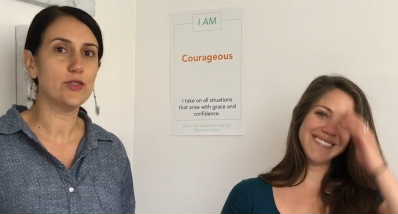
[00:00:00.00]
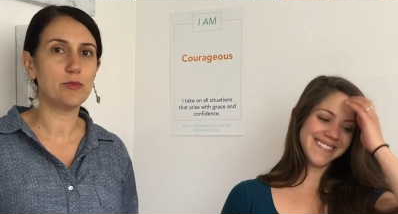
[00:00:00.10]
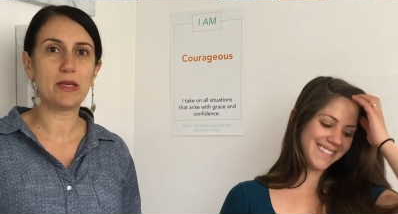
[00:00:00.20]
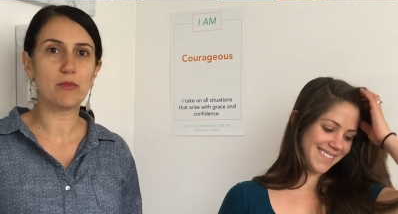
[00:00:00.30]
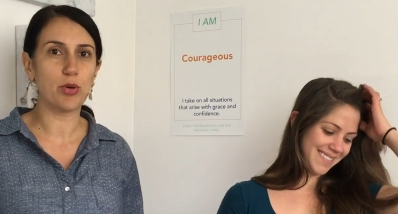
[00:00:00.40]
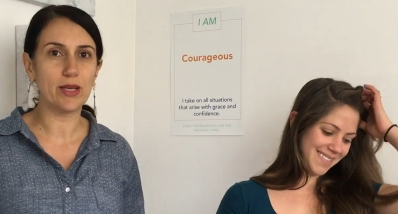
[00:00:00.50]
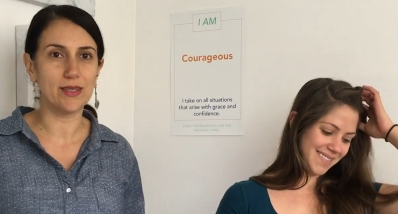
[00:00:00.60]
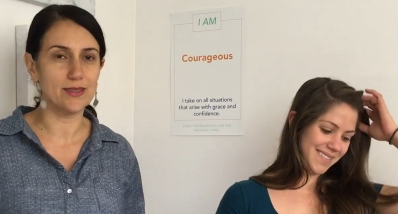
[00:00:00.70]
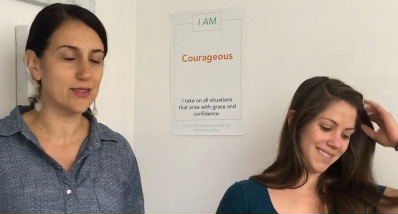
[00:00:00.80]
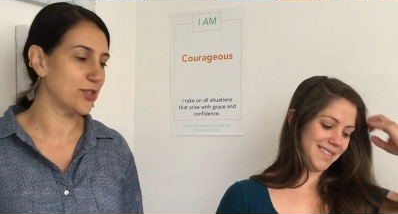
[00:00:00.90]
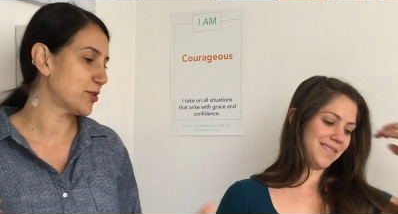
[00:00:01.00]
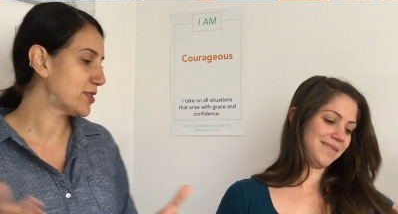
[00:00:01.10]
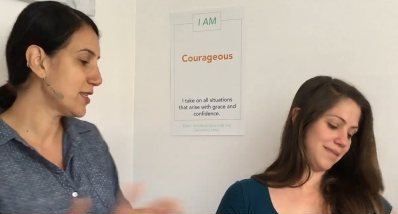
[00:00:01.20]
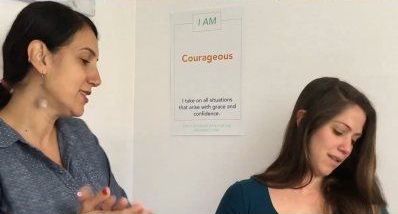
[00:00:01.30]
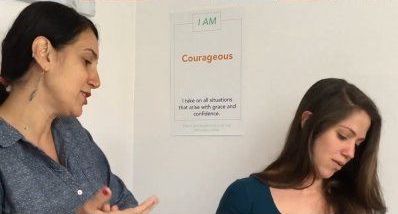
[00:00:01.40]
Speaker 1: also being pregnant. So,
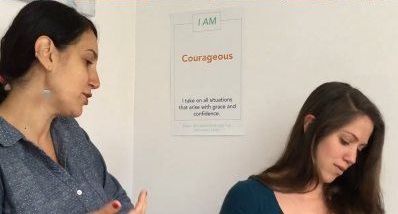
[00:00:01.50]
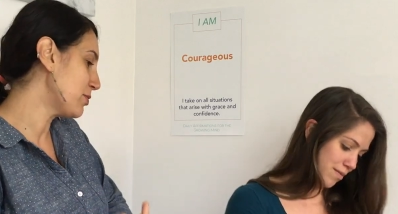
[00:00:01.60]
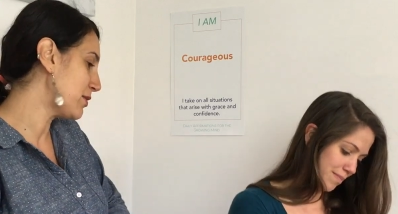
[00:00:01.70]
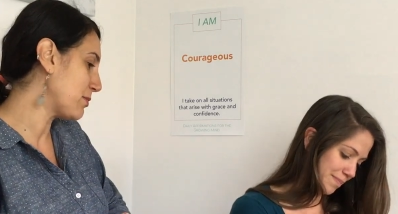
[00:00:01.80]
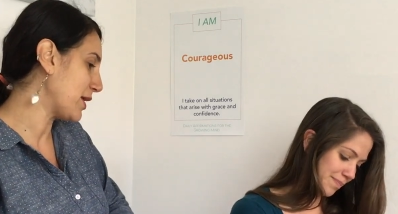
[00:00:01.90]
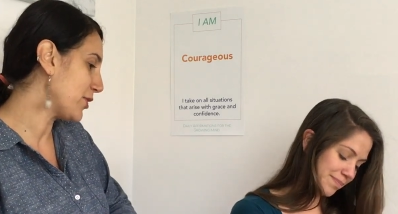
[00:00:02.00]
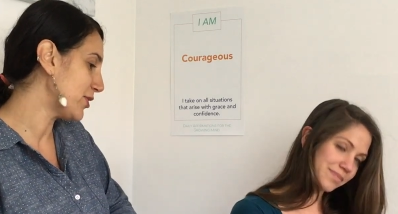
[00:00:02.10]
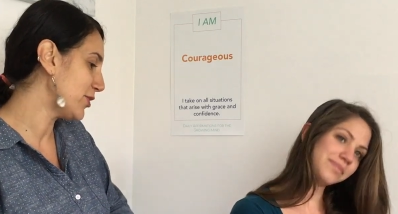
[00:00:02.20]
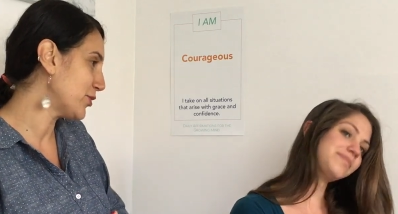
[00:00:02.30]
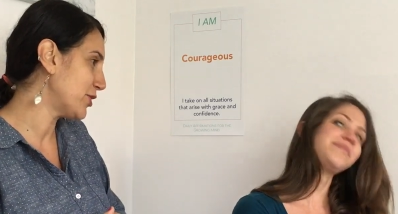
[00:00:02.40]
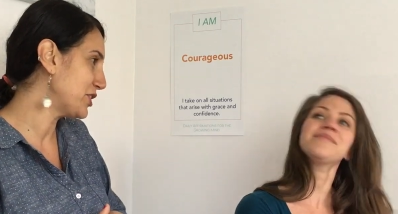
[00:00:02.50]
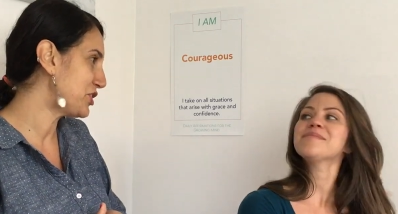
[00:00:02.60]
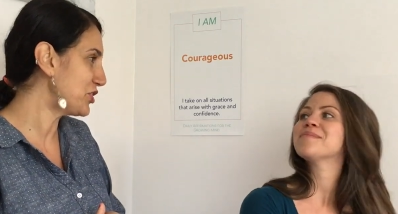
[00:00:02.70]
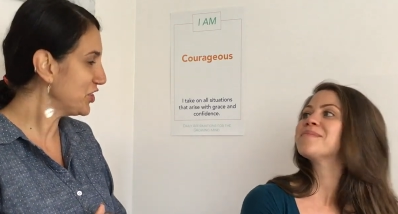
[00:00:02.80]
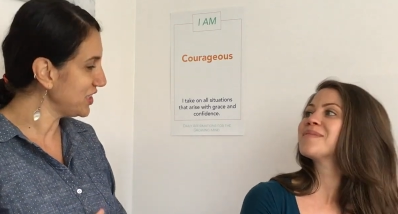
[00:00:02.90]
tell us a little bit about your
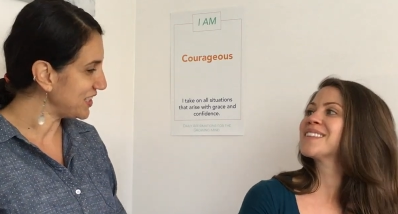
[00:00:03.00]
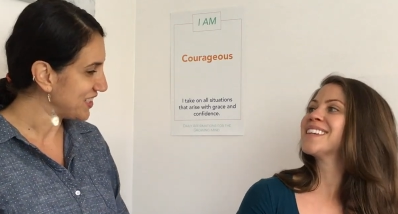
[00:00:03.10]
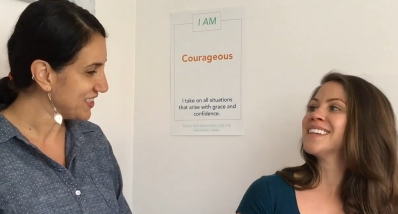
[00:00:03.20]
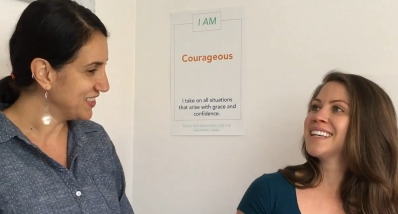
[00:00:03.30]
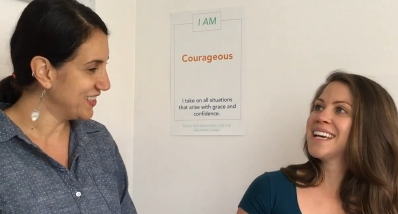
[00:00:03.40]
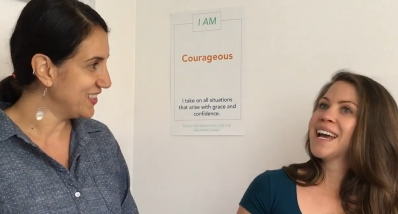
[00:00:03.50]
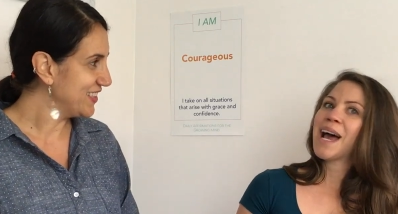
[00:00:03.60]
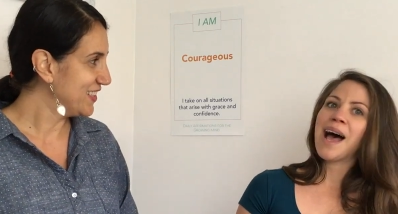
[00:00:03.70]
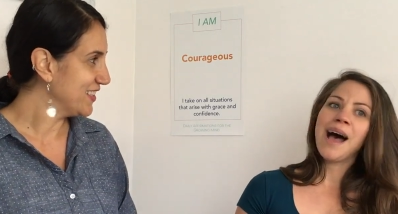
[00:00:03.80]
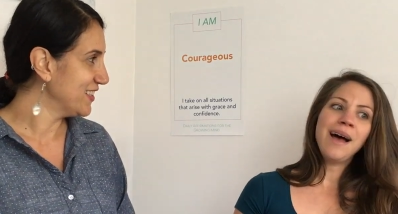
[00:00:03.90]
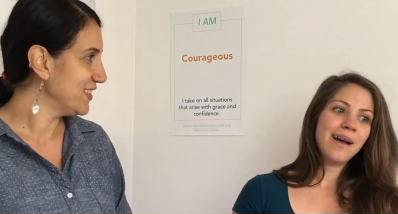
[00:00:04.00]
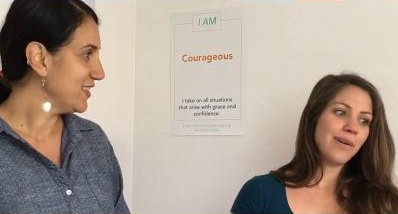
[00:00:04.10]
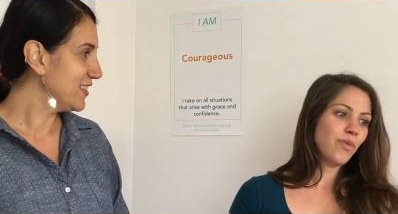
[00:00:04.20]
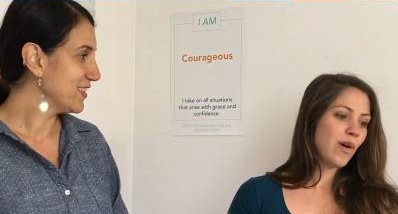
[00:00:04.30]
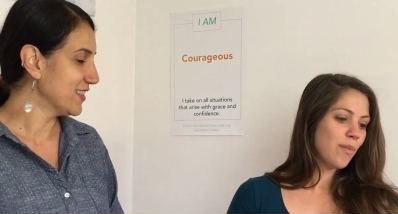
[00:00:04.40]
Speaker 2: journey.
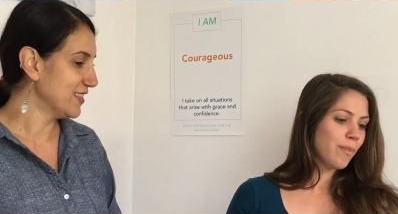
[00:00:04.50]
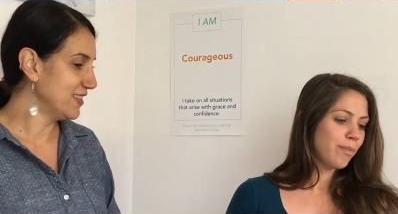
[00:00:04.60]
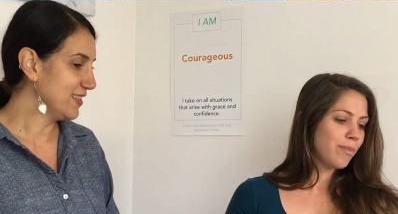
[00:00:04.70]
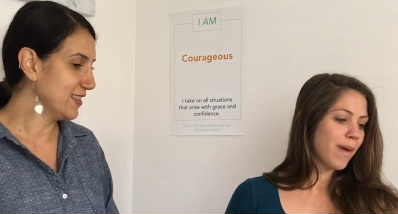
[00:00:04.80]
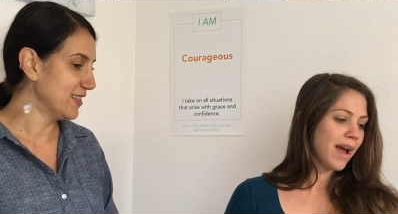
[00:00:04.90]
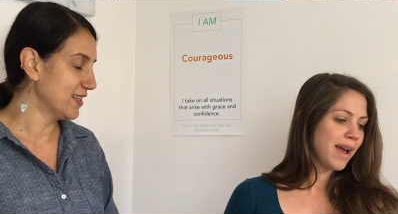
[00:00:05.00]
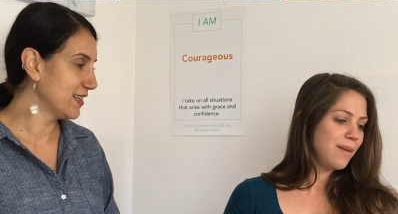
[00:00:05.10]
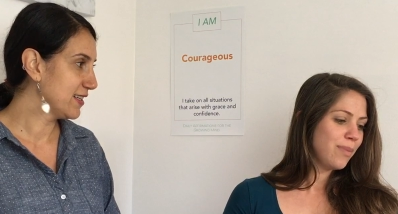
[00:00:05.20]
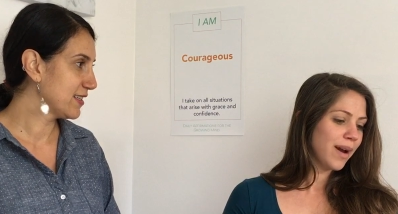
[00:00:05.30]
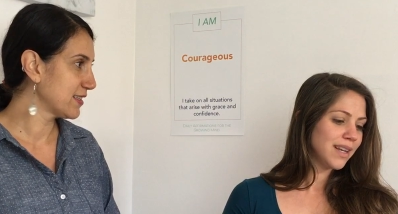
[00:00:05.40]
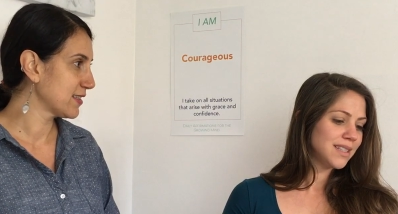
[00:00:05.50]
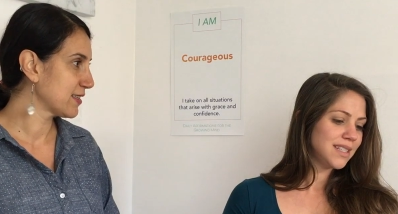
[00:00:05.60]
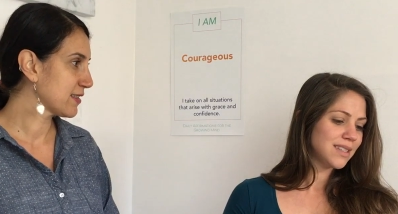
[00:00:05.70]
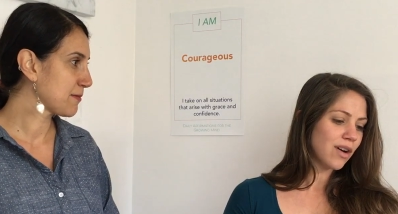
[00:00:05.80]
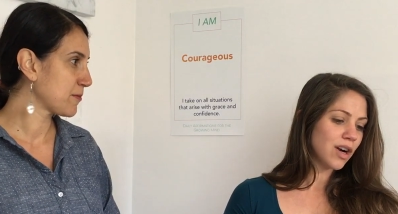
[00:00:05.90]
Ah, well, my
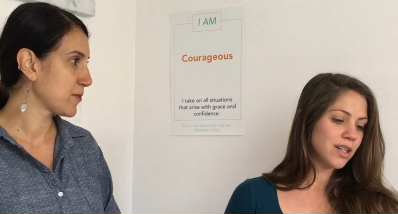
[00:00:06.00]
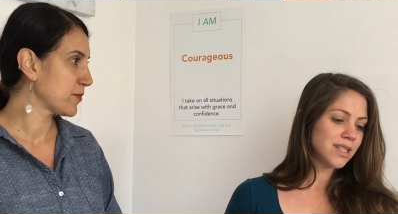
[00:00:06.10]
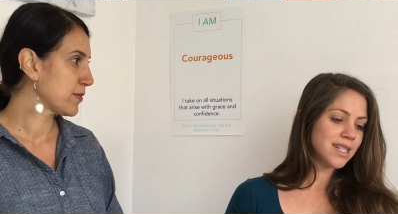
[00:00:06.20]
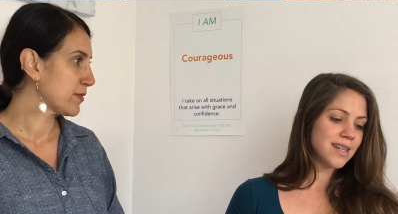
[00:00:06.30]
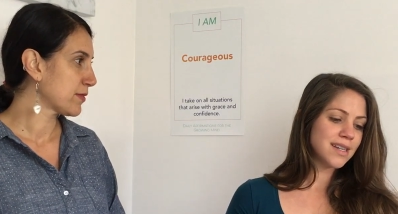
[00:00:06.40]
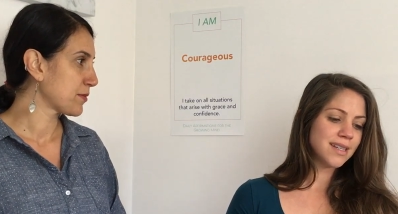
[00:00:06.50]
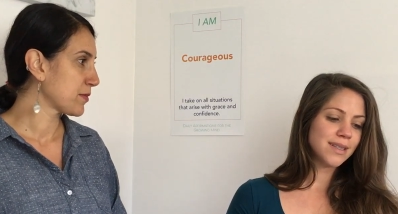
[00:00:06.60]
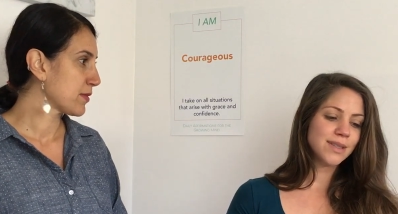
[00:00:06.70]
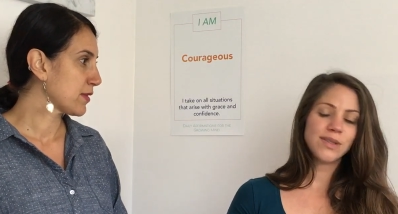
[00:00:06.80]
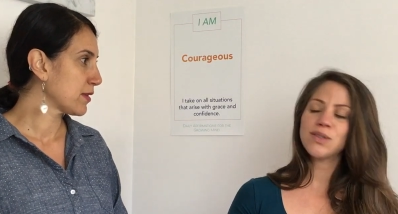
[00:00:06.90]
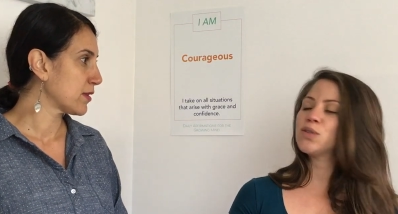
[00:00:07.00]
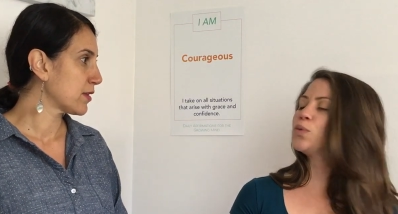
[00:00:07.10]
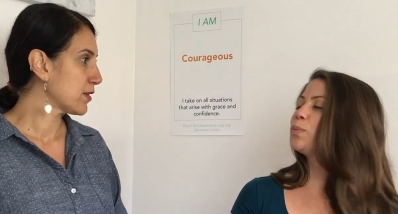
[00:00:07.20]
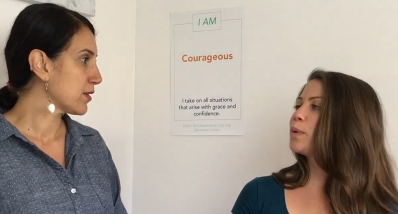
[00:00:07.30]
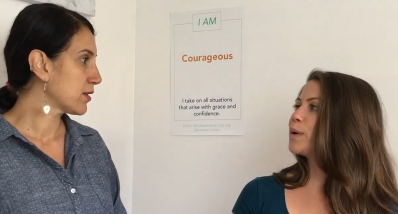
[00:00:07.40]
pregnancies aren't
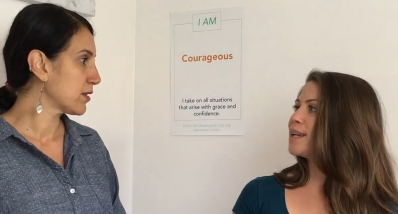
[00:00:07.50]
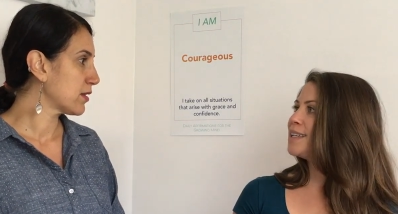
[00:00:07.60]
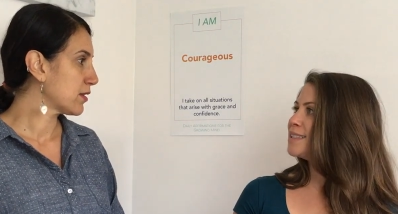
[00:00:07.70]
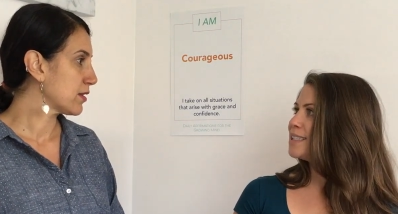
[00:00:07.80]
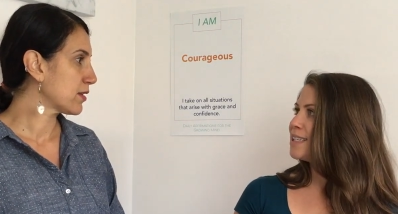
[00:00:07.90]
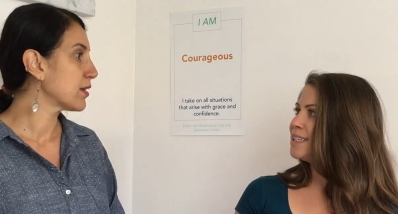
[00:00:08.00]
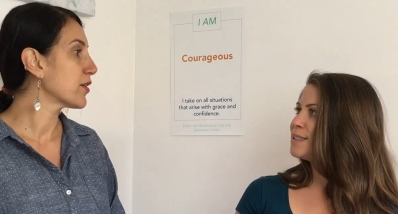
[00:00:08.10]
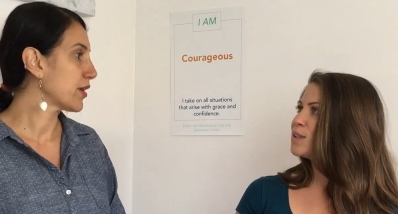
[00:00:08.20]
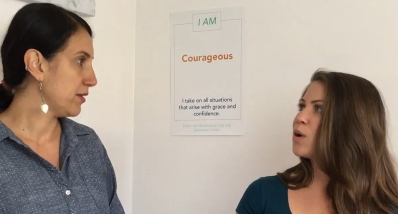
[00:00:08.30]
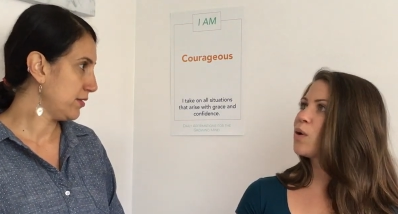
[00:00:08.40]
super easy. Okay.